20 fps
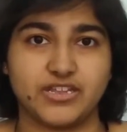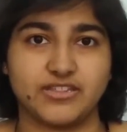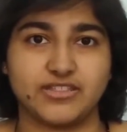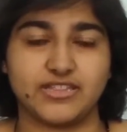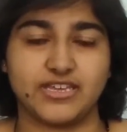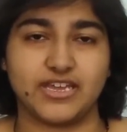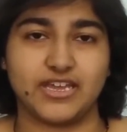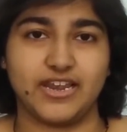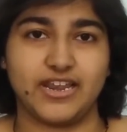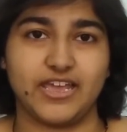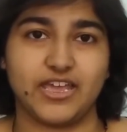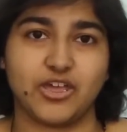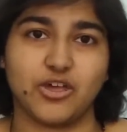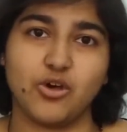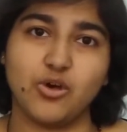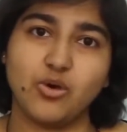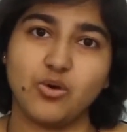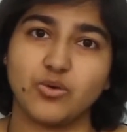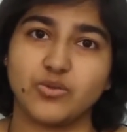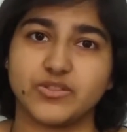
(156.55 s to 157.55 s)
and they're like,
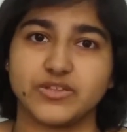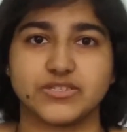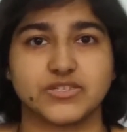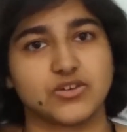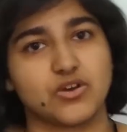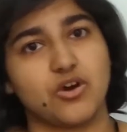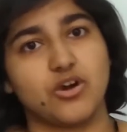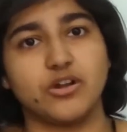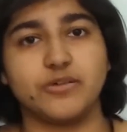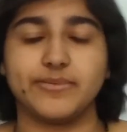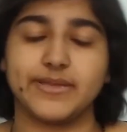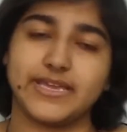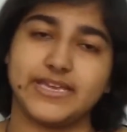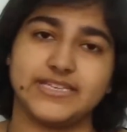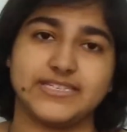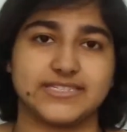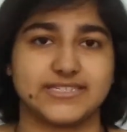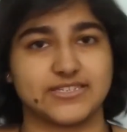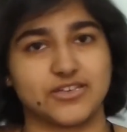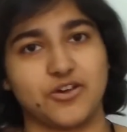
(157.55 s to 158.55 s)
oh, this orb
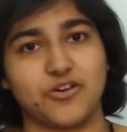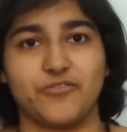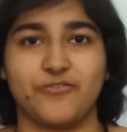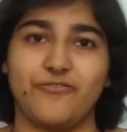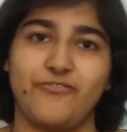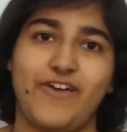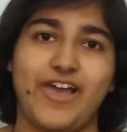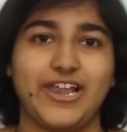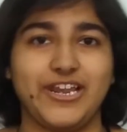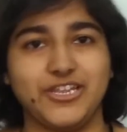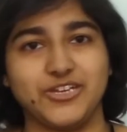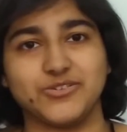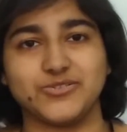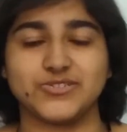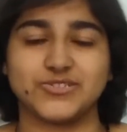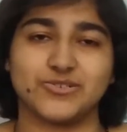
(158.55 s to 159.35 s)
is of value,